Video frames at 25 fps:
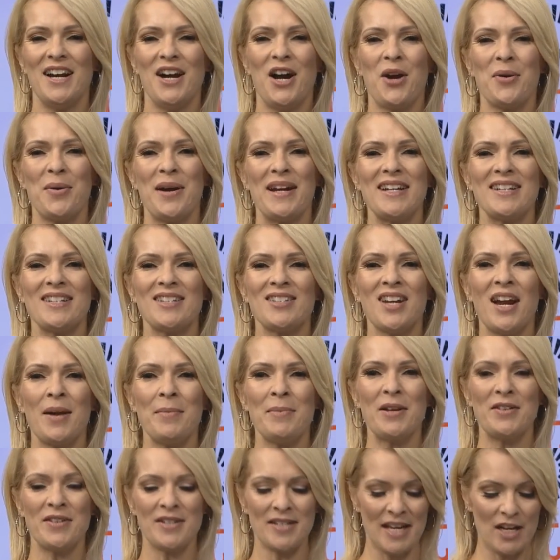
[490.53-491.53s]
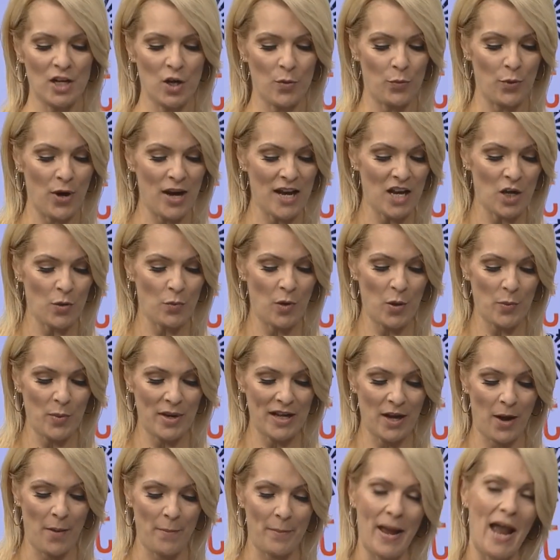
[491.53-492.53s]
All right, it's time now to take a break. And when we
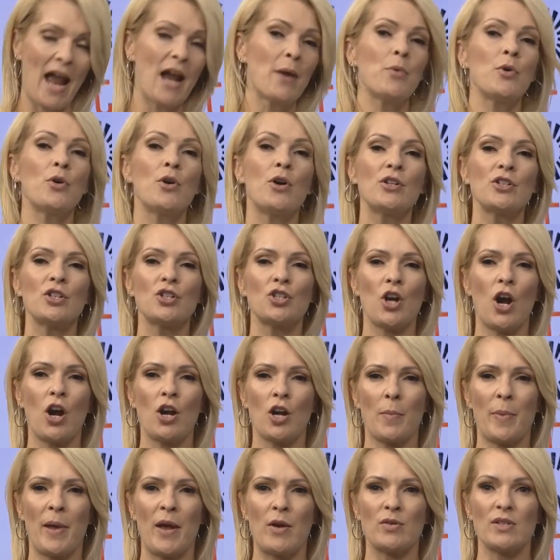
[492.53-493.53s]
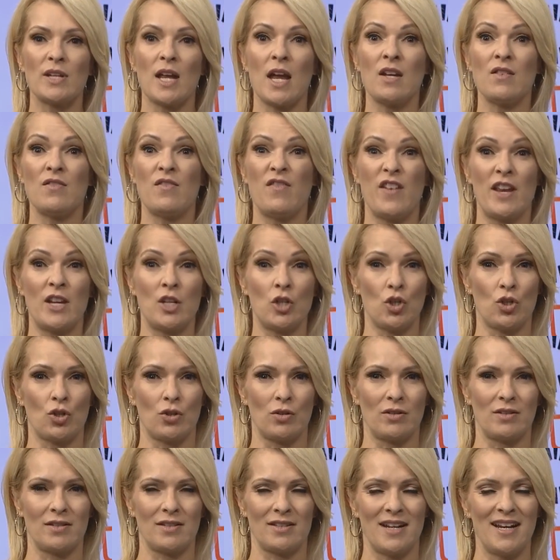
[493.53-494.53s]
come back, we're going to talk about
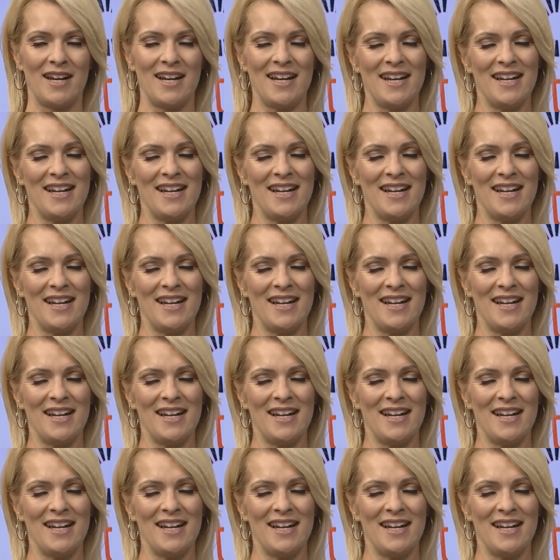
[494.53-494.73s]
adventures.